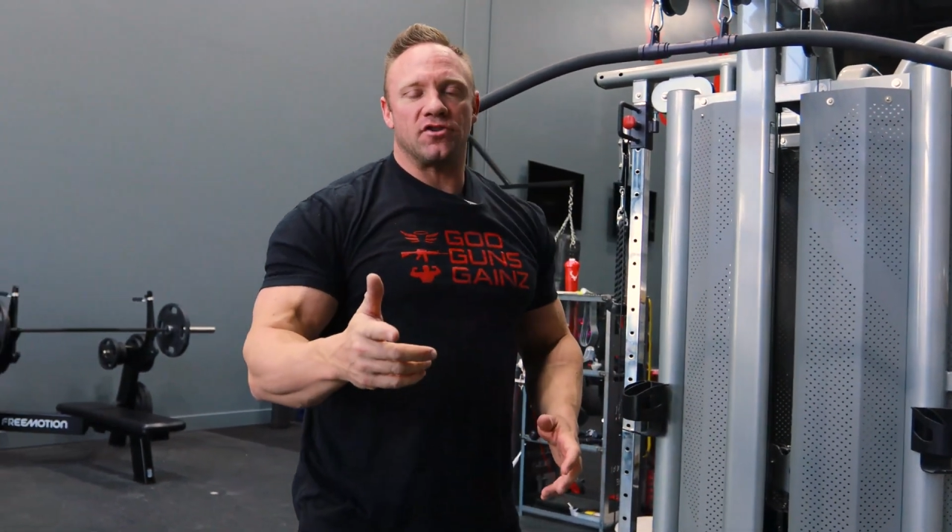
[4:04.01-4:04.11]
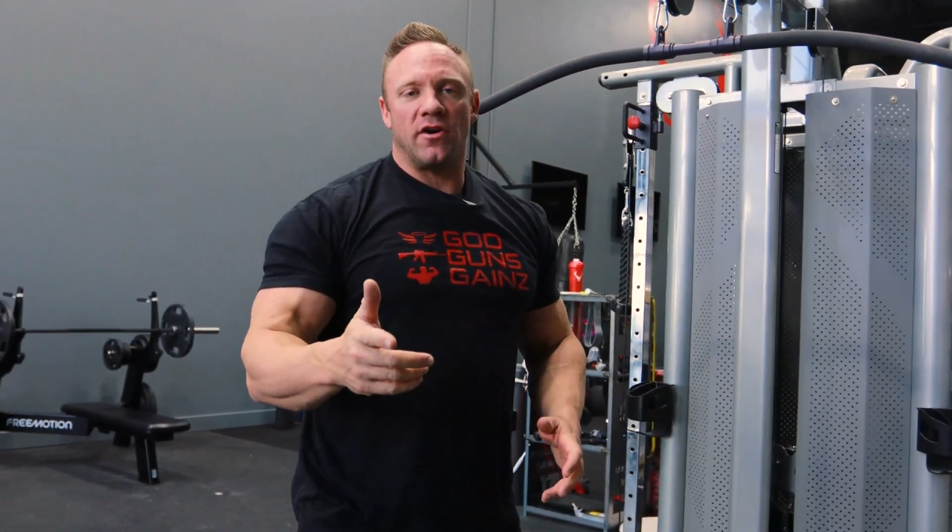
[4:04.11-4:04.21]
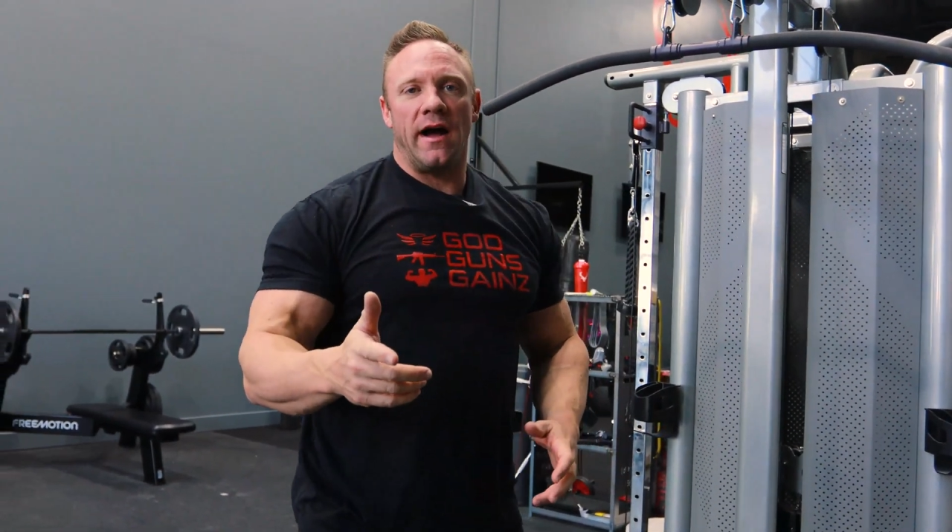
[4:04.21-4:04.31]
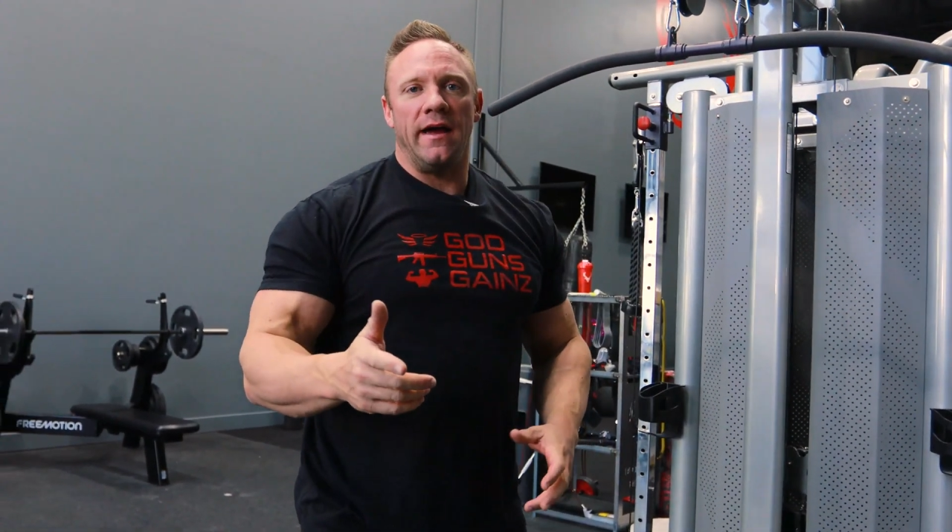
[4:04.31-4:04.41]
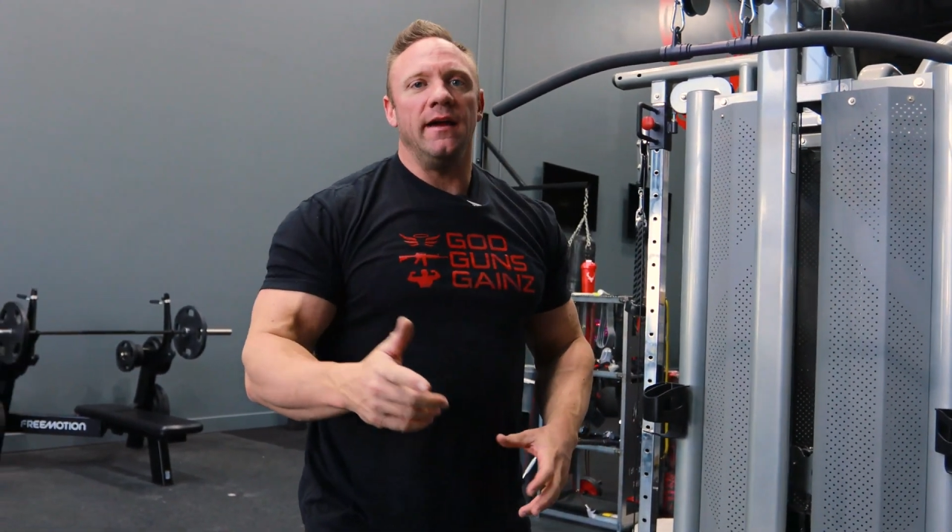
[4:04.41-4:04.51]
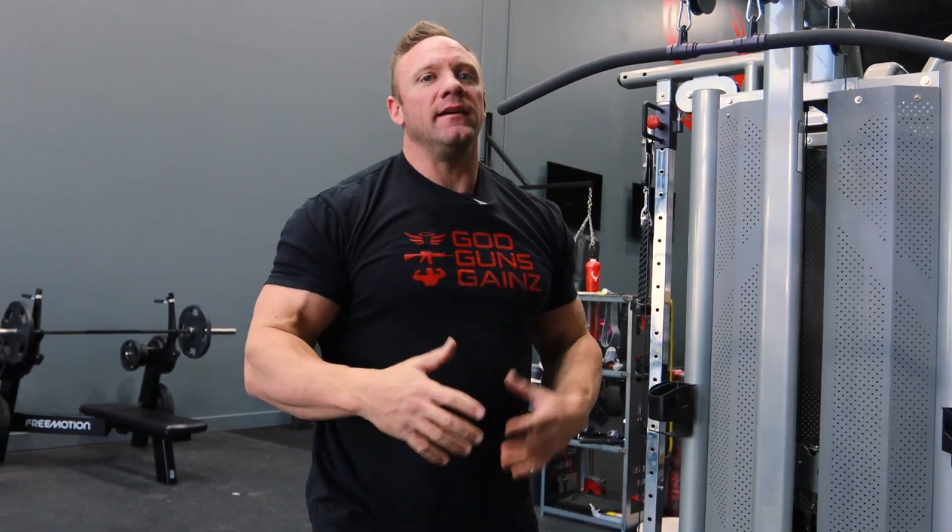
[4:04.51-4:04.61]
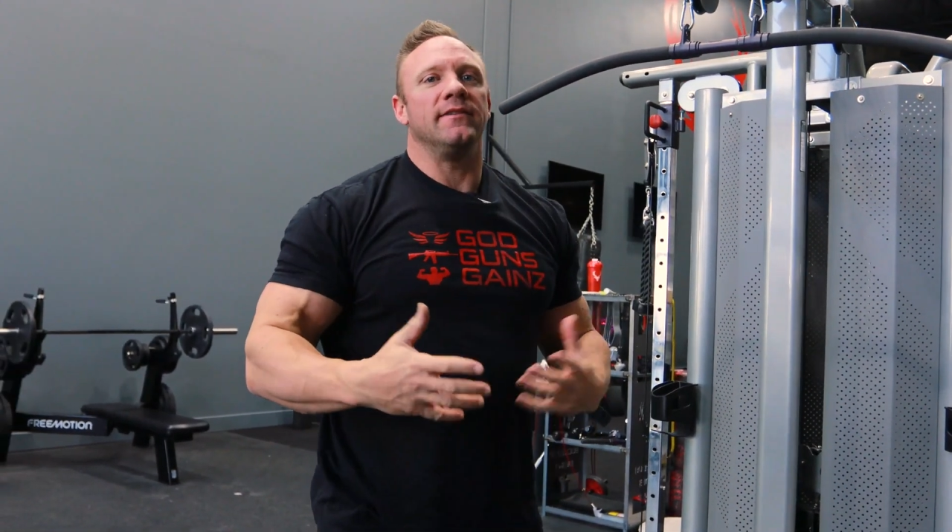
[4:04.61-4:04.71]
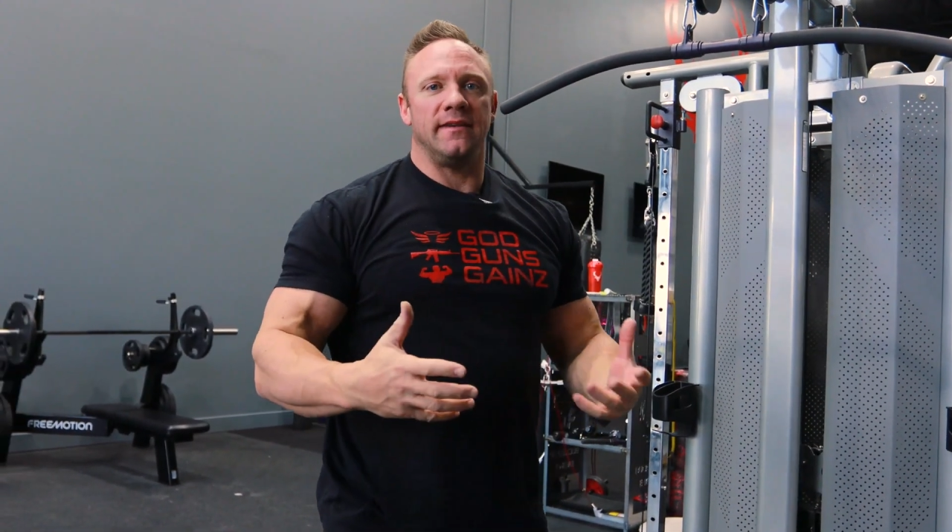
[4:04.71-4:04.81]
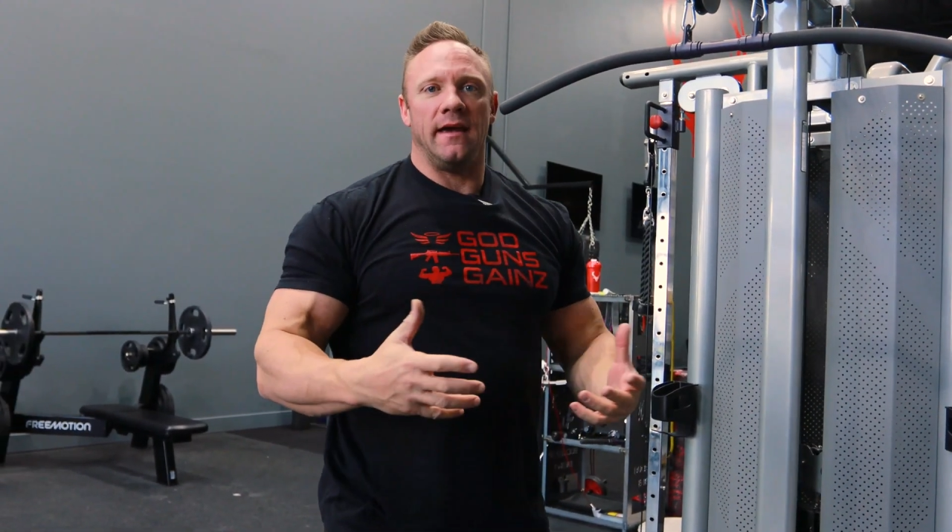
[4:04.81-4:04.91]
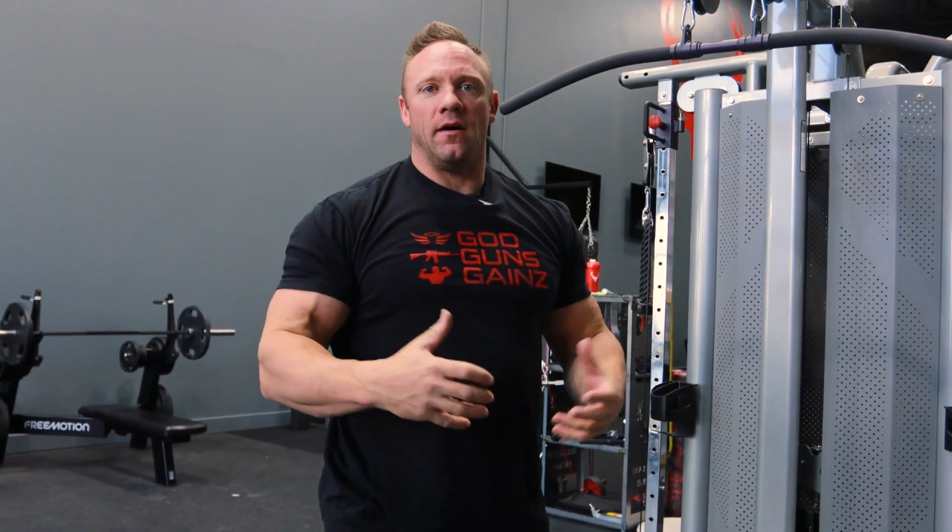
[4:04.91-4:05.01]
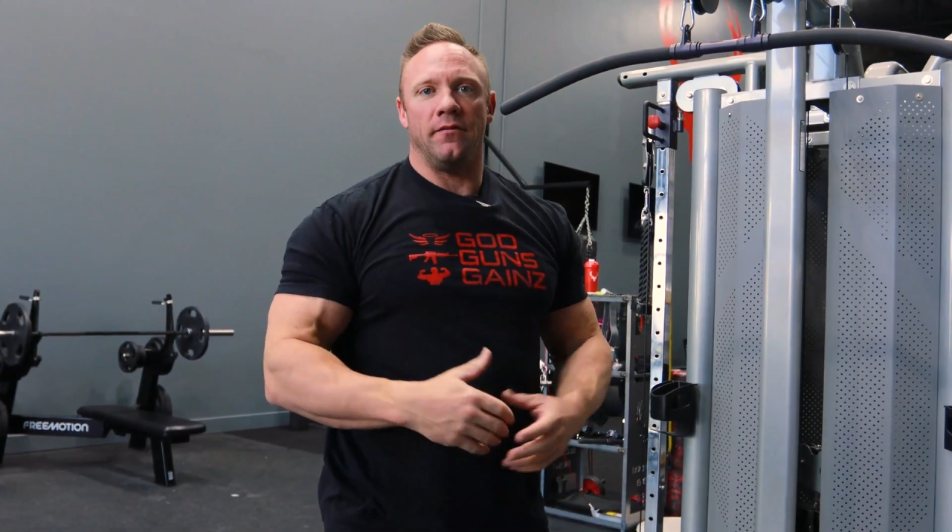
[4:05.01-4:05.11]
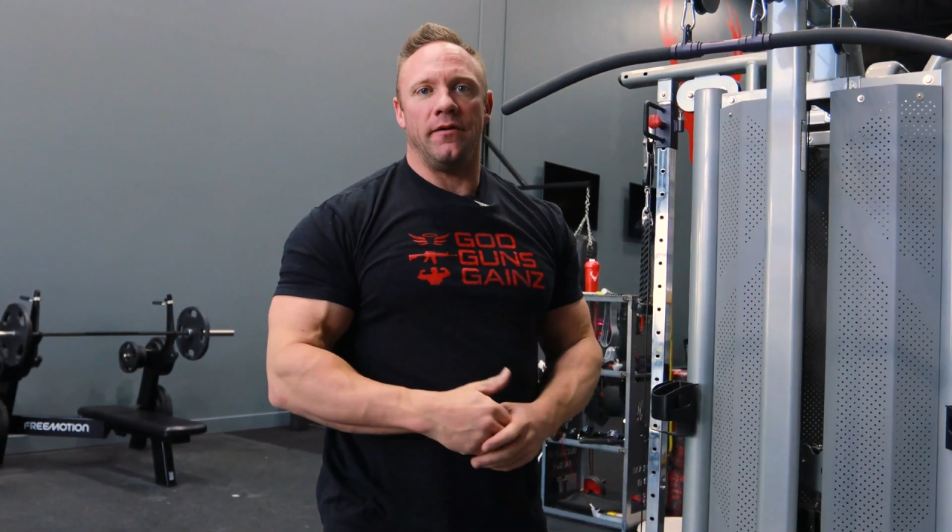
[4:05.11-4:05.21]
try and see how it